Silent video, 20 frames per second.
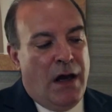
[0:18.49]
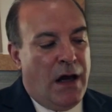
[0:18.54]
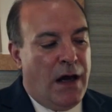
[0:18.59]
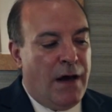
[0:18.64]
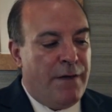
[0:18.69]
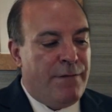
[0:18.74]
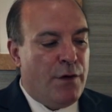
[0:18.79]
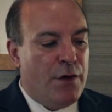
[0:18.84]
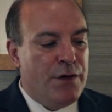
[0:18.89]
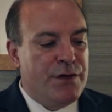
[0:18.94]

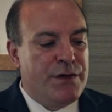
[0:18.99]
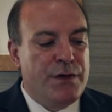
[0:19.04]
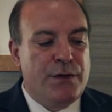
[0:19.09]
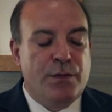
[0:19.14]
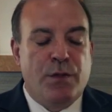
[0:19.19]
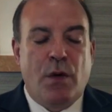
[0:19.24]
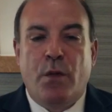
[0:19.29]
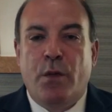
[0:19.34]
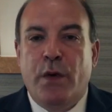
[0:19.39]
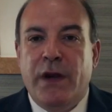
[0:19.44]
Uh, first
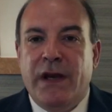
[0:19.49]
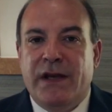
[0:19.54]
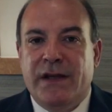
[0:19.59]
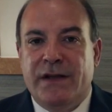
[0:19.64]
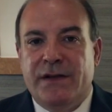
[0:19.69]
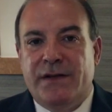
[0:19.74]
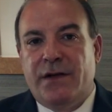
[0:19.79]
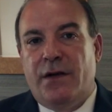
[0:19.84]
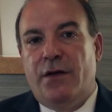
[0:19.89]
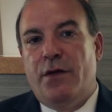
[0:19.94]
is what we
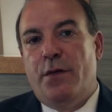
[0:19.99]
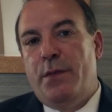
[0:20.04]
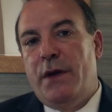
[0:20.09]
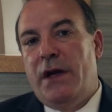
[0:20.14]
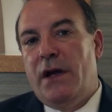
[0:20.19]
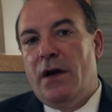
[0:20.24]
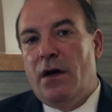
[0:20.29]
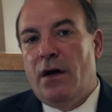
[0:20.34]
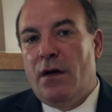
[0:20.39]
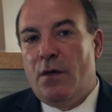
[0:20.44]
consider to
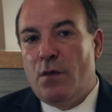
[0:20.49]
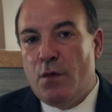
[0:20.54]
be a